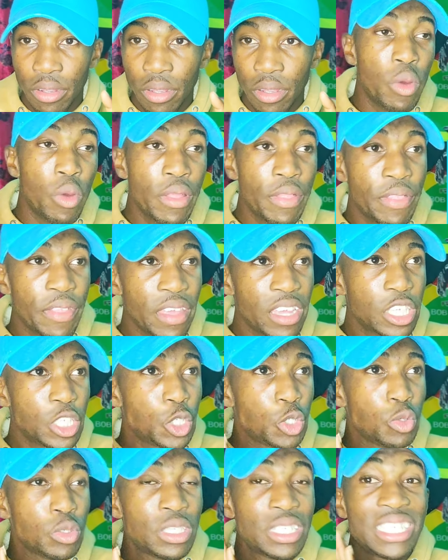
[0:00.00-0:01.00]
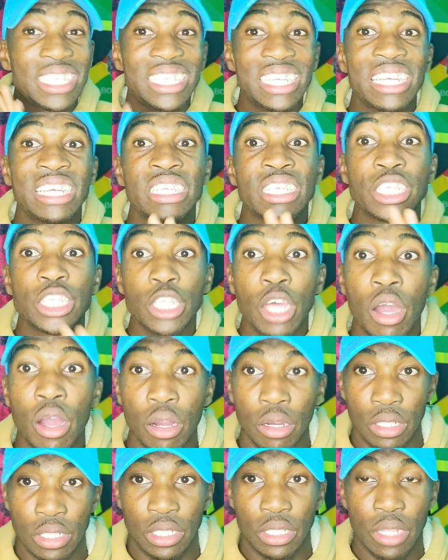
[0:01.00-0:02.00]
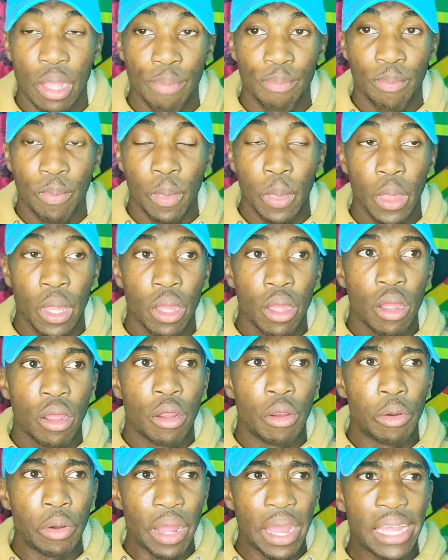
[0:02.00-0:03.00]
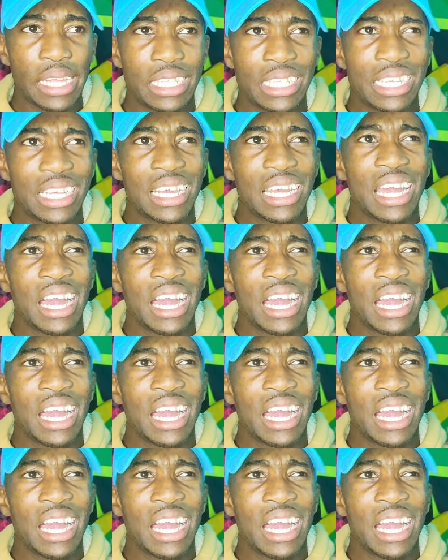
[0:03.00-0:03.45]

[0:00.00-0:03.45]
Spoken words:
when they should sing songs, right?